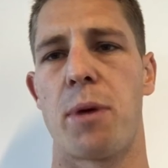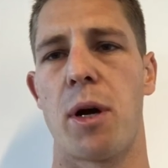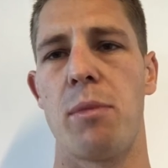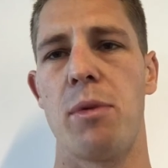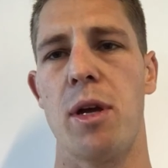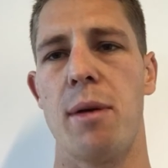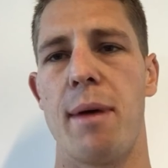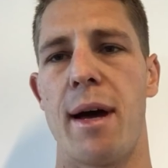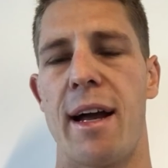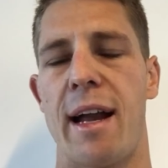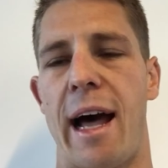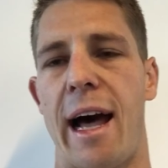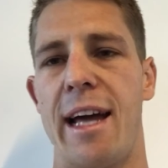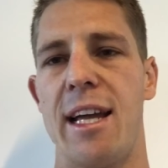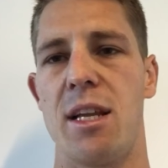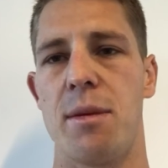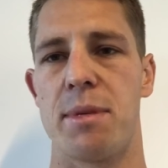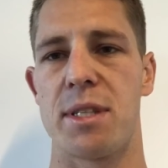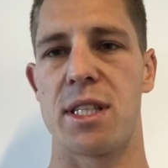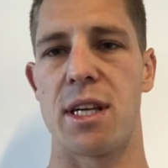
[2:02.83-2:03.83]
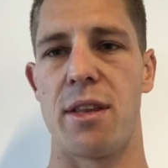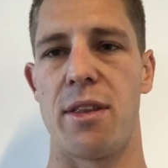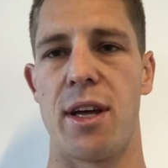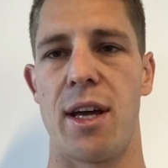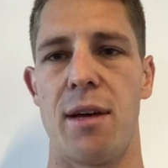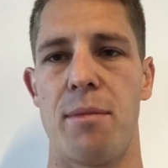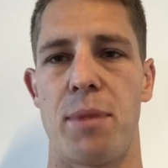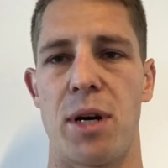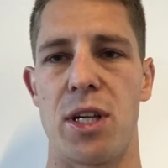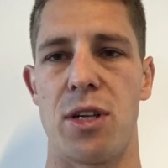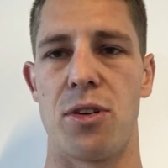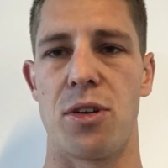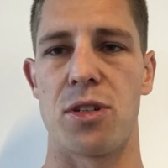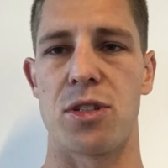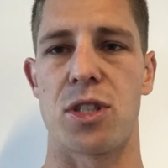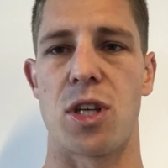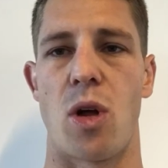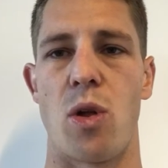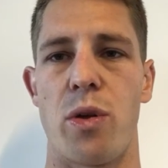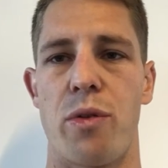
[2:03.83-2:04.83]
probably about 80% there, but you're not
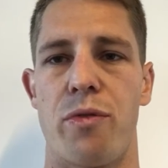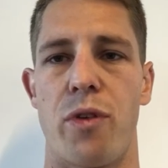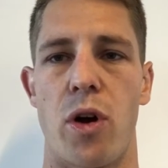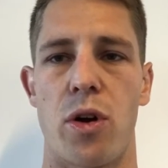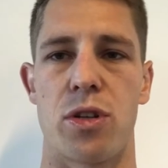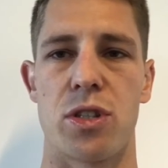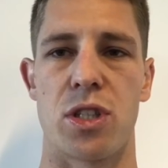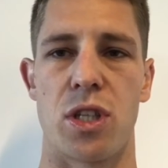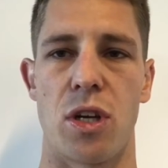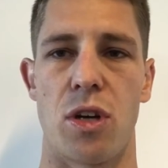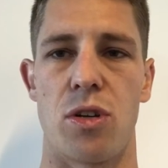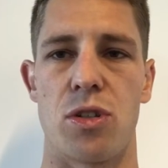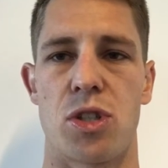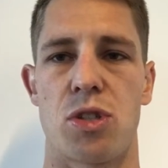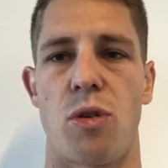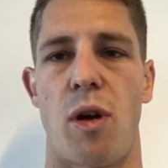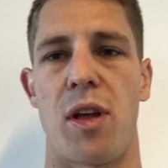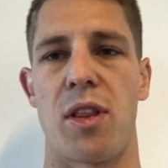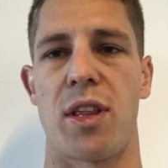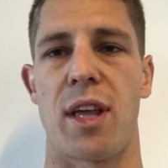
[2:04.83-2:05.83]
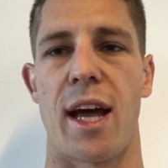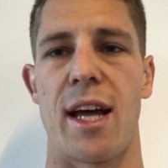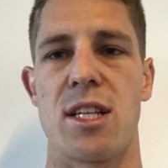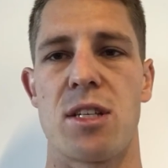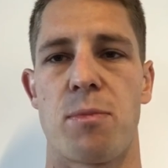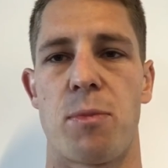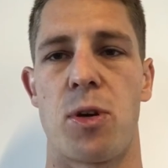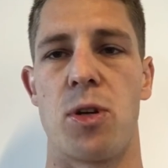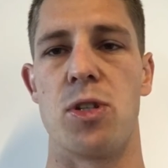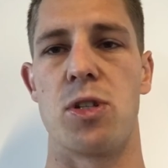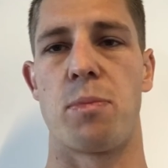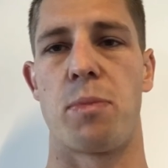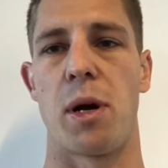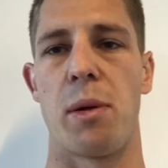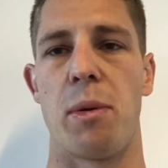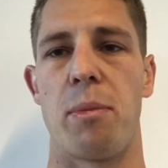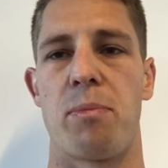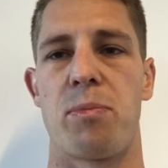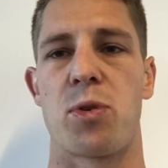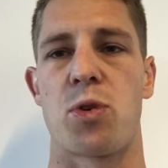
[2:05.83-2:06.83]
solely focusing on strength gains because you're
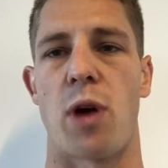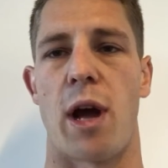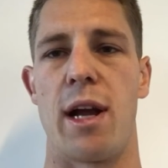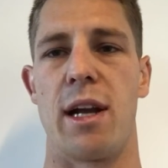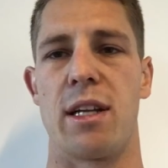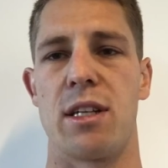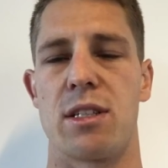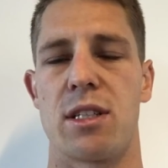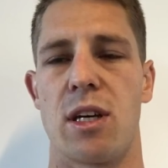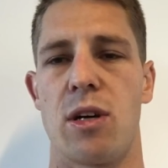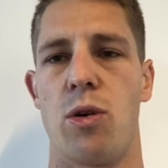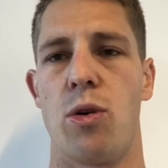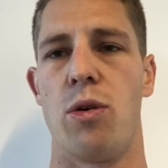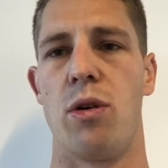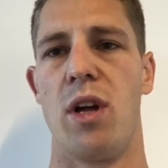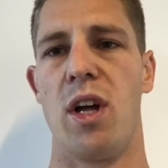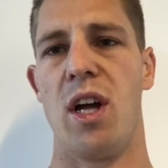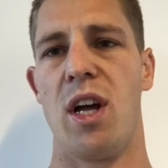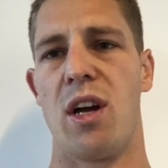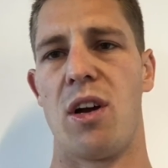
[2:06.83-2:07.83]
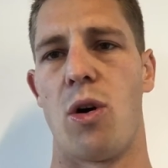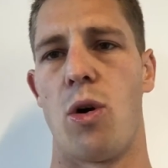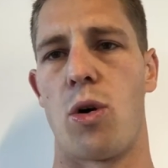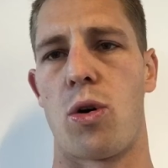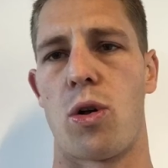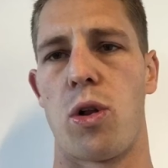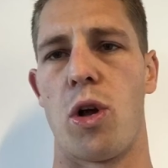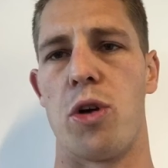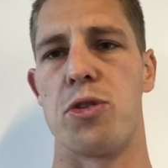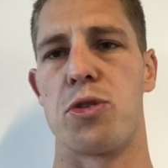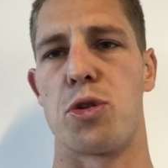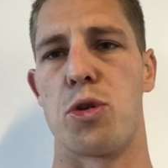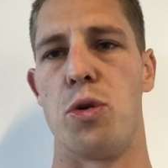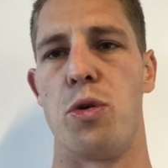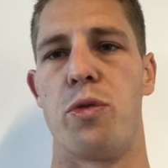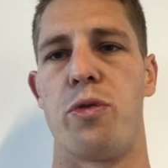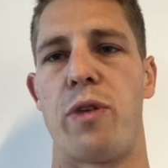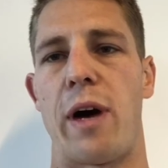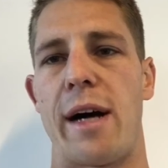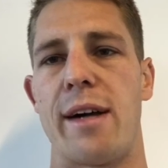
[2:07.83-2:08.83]
probably training till or close
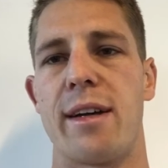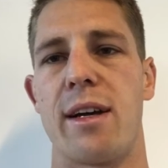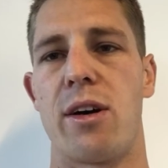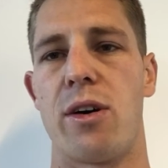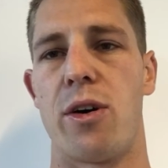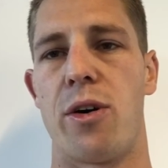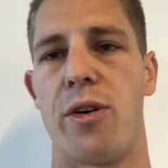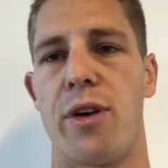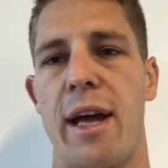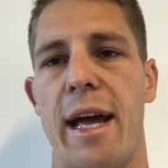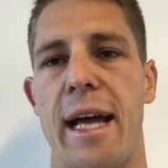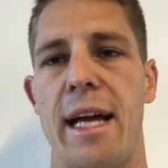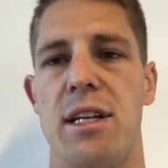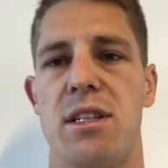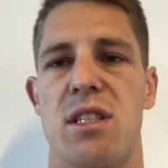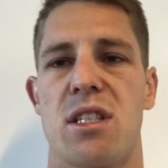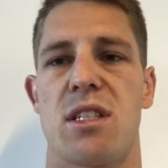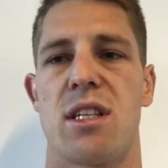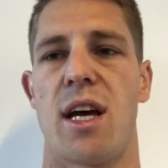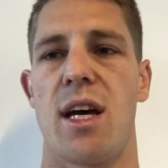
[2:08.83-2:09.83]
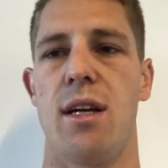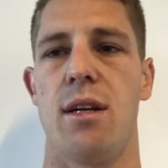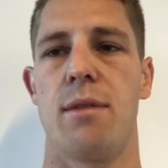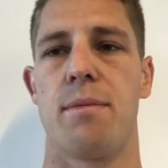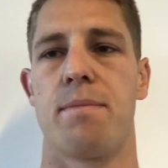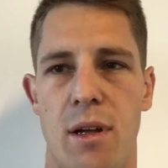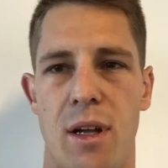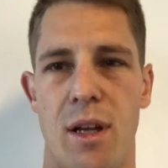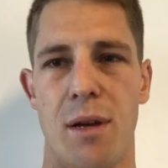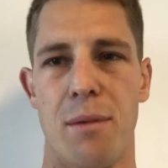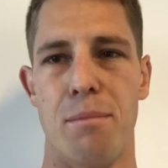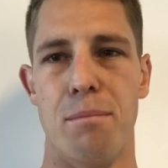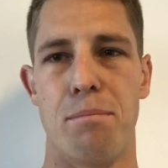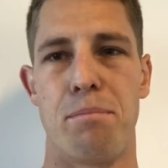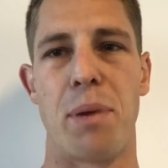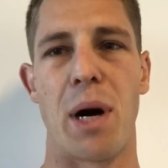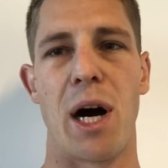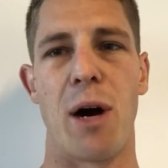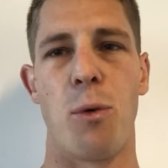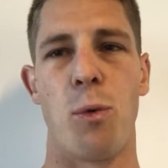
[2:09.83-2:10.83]
to failure on each set.
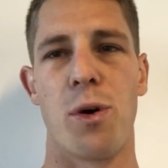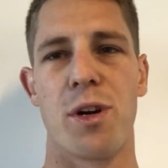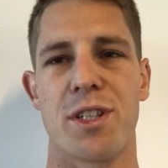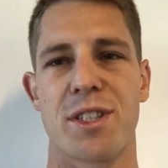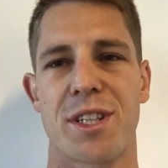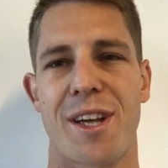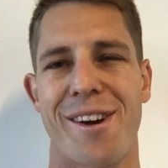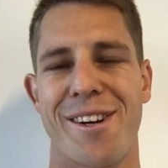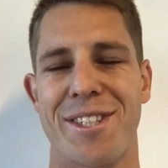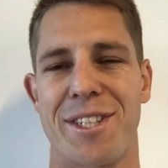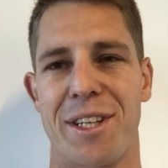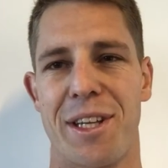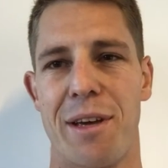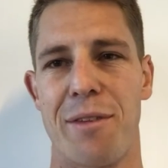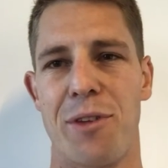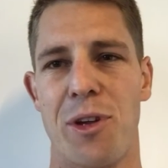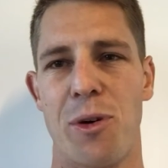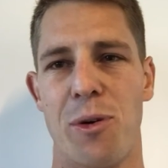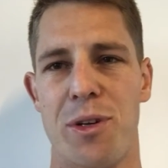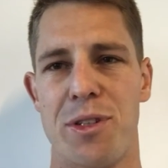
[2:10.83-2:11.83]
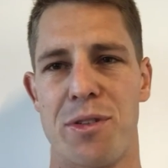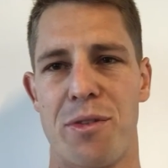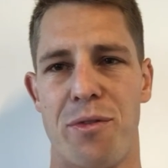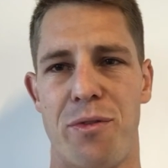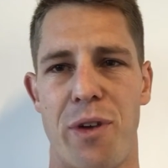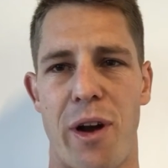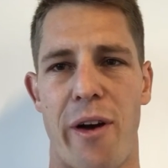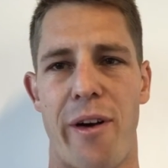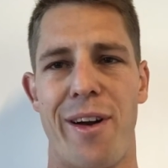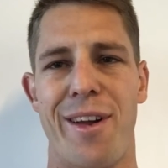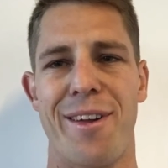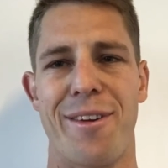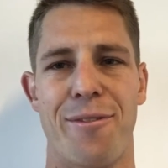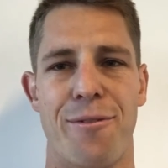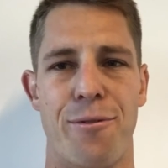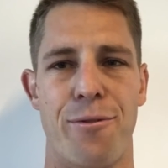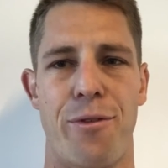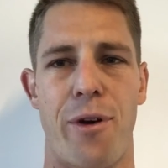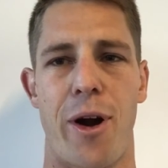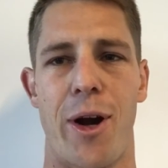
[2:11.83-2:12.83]
But what it's going to give you is a very,
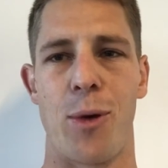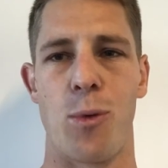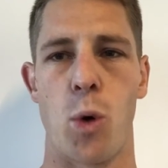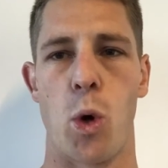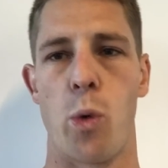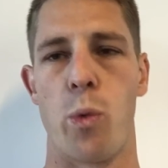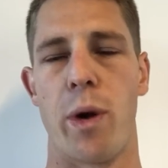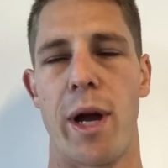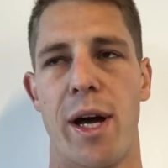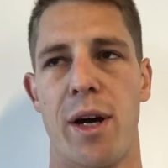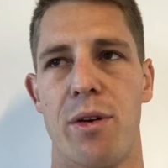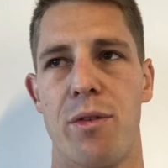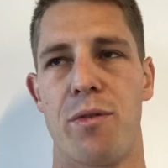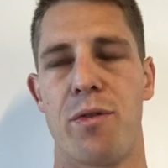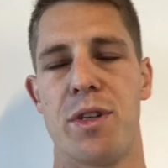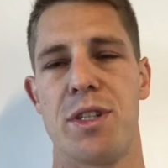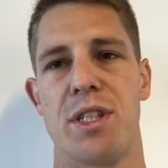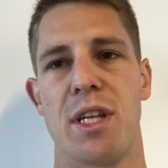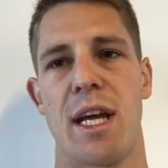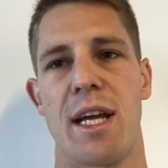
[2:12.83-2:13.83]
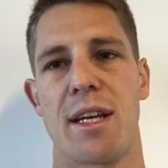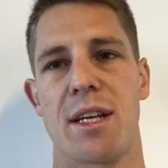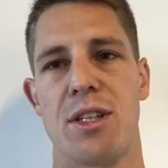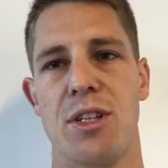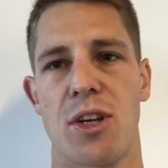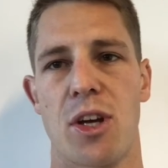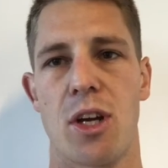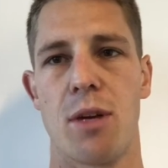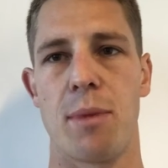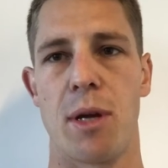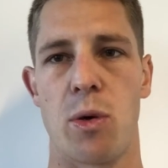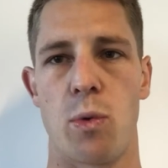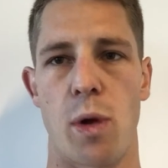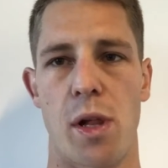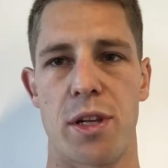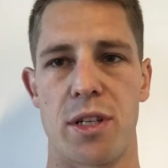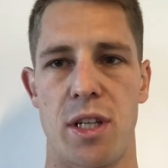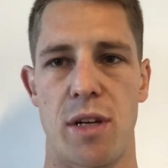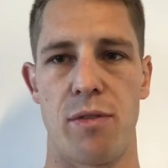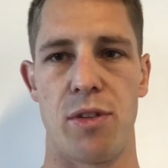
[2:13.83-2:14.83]
very well-rounded physique, and you're going to be
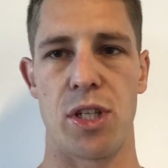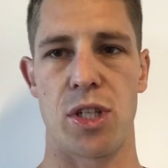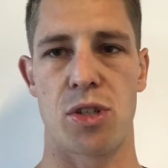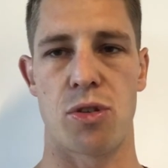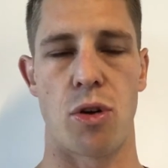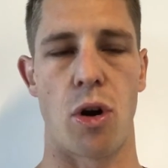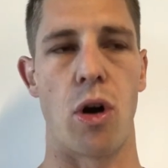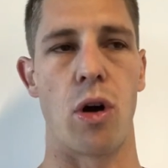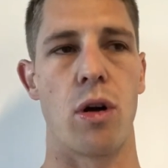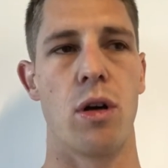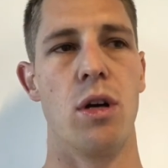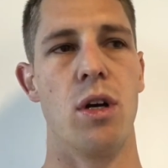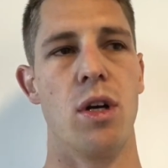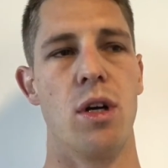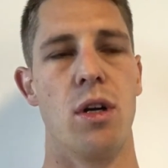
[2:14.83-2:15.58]
relatively strong.